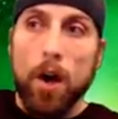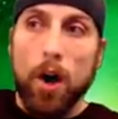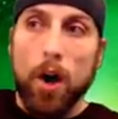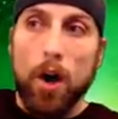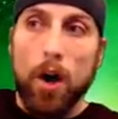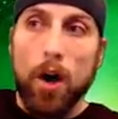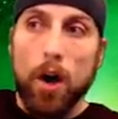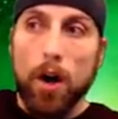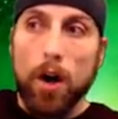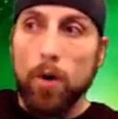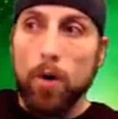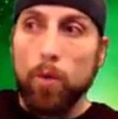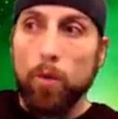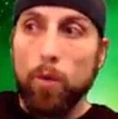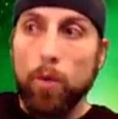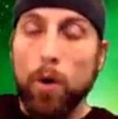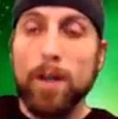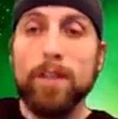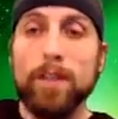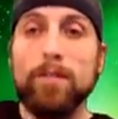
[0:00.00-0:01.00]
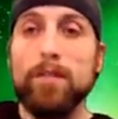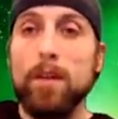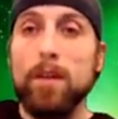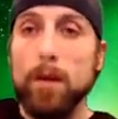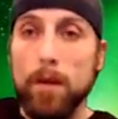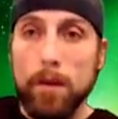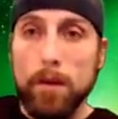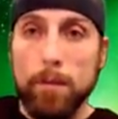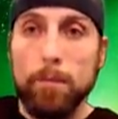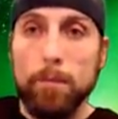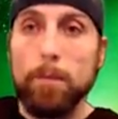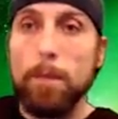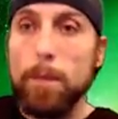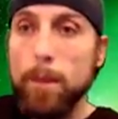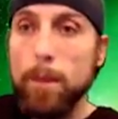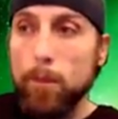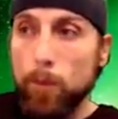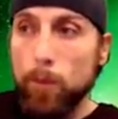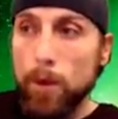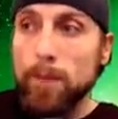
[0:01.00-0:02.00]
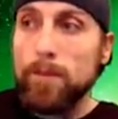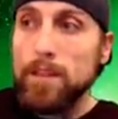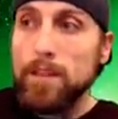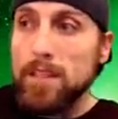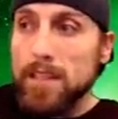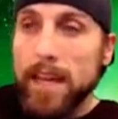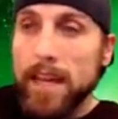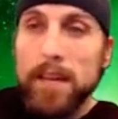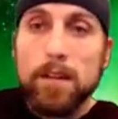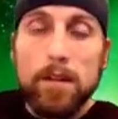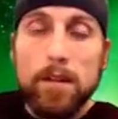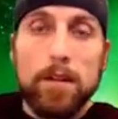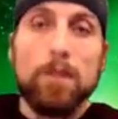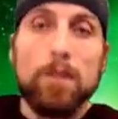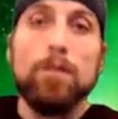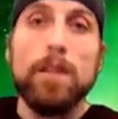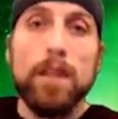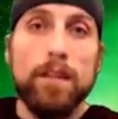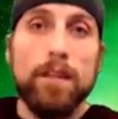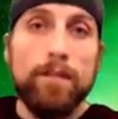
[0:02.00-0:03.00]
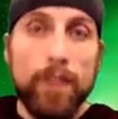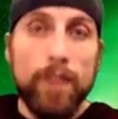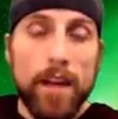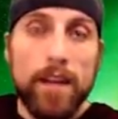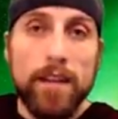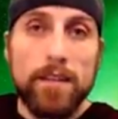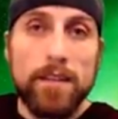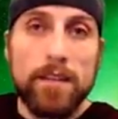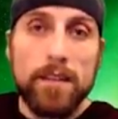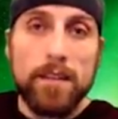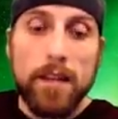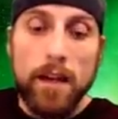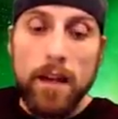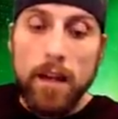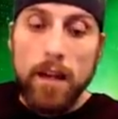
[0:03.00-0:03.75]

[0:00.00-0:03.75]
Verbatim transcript: are one of the one of the cyclical events